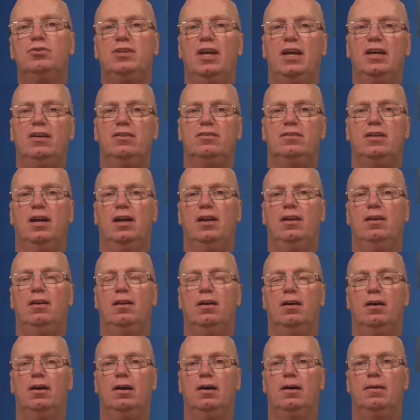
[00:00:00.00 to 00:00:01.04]
things, then
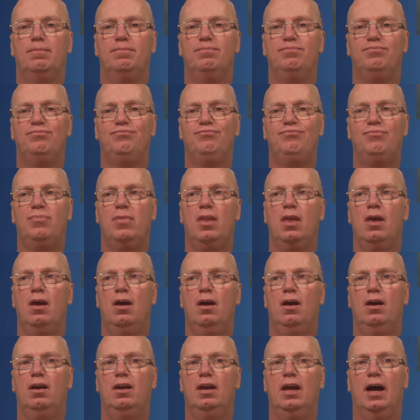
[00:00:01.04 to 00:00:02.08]

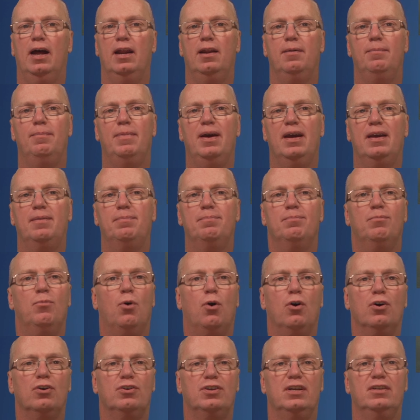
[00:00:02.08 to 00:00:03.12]
yeah, they make
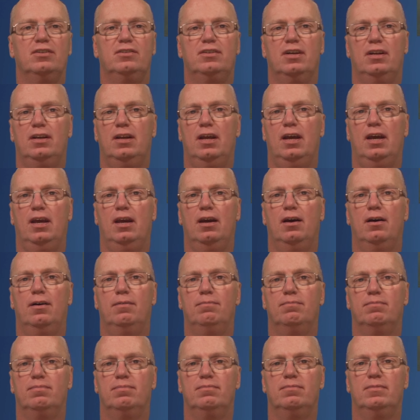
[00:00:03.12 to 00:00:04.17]
more sense, and they
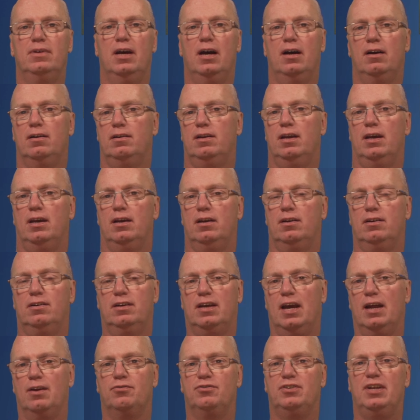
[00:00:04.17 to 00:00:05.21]

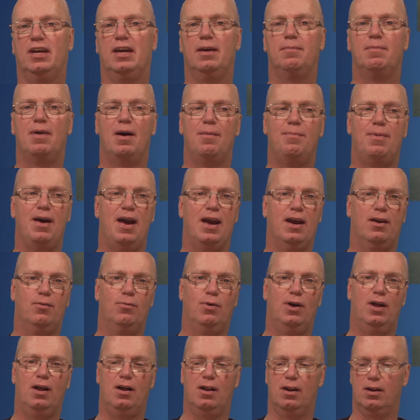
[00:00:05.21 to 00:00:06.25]
kind of stick in my bag
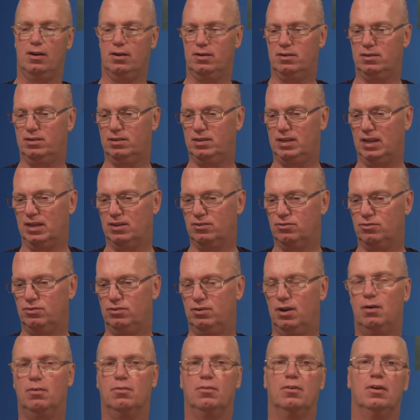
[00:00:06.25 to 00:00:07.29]
while other things
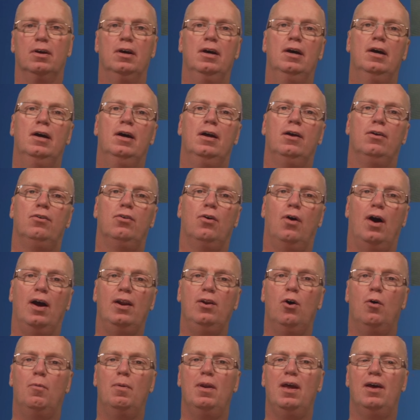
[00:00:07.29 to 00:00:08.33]
don't. So I
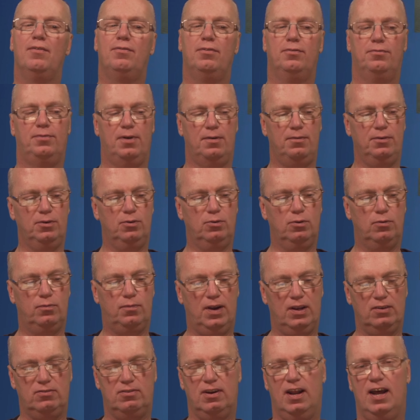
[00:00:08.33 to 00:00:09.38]
normally have a very good
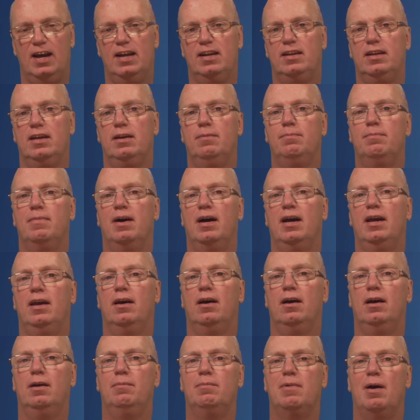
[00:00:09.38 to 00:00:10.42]
flashlight in
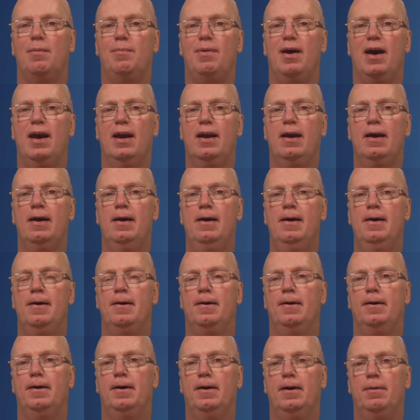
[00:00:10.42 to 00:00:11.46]
my bag,
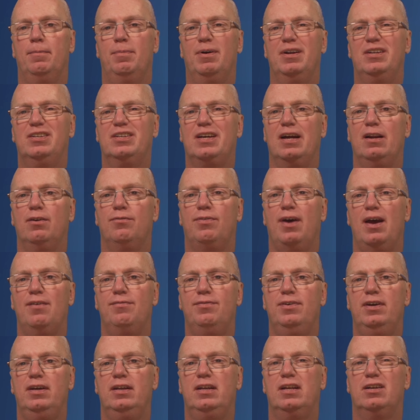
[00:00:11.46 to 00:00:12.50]
but it's kind of
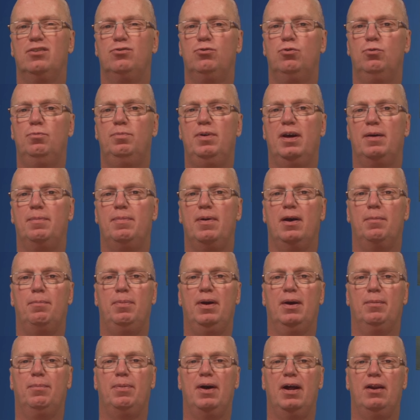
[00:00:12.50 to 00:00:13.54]
heavy. It has two big
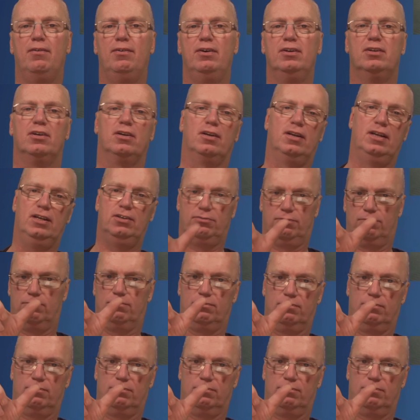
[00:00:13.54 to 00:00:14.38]
batteries, at least